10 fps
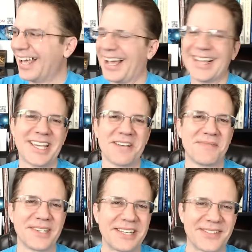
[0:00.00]
I can't
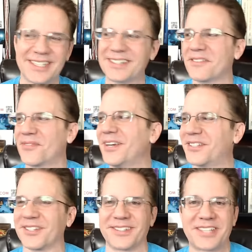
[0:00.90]
believe it. It's the
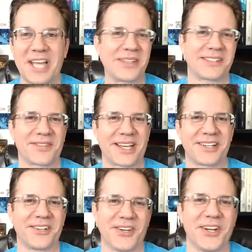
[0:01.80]
future. Tell me something I
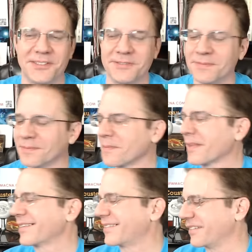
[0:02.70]
don't know.
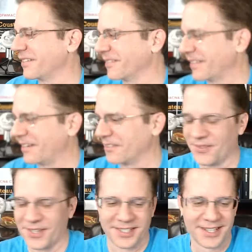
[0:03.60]
So that was
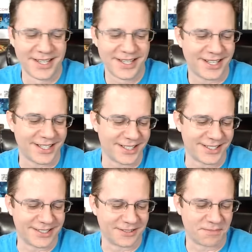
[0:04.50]
fun.
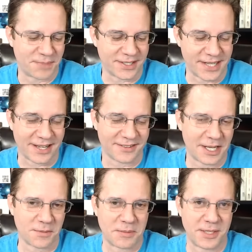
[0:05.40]
Uh, but yeah,
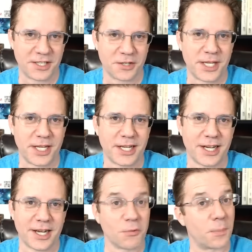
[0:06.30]
that'll be me in a week. I
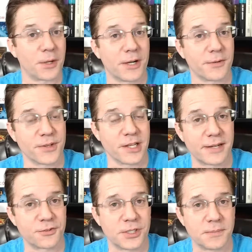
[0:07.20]
won't be around for the live
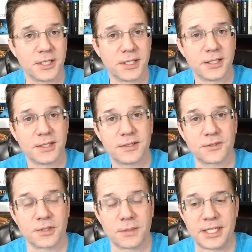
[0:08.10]
stream. So
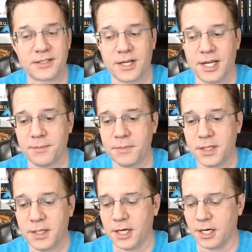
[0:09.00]
in the meantime,
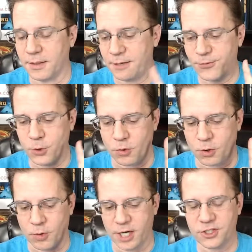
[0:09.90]
uh, if you are
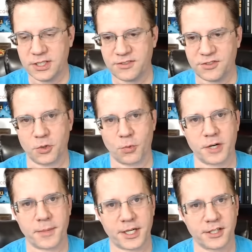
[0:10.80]
watching this and you're one of
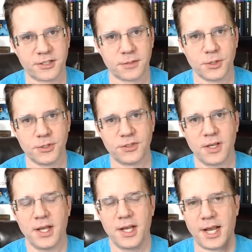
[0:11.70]
my customers,
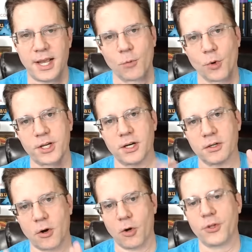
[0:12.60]
I am working on
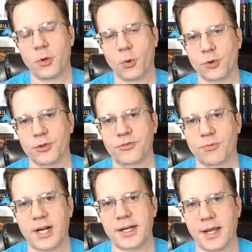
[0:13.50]
all the orders
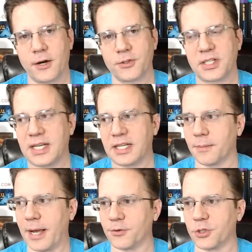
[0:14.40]
right now to get them
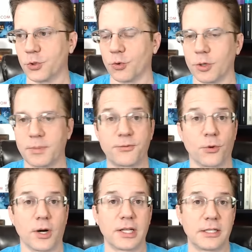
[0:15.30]
out the door before
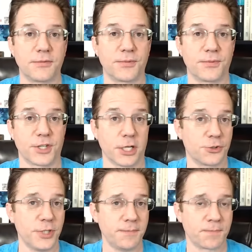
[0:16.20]
I leave the
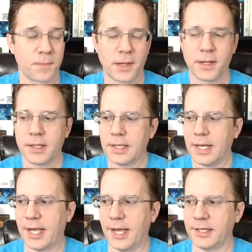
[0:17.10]
country.
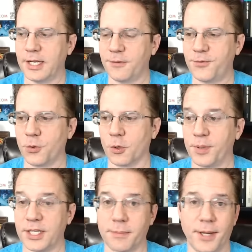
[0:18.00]
And if you are
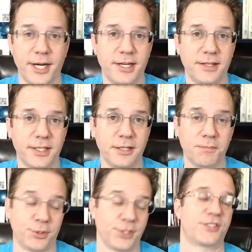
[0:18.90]
planning to buy anything,
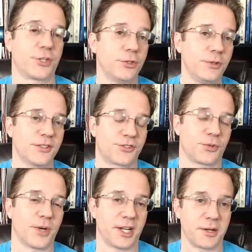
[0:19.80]
please do. So
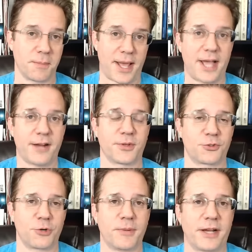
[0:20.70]
when I come back from the
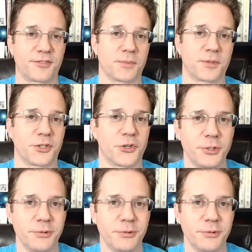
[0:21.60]
trip, I have something to do.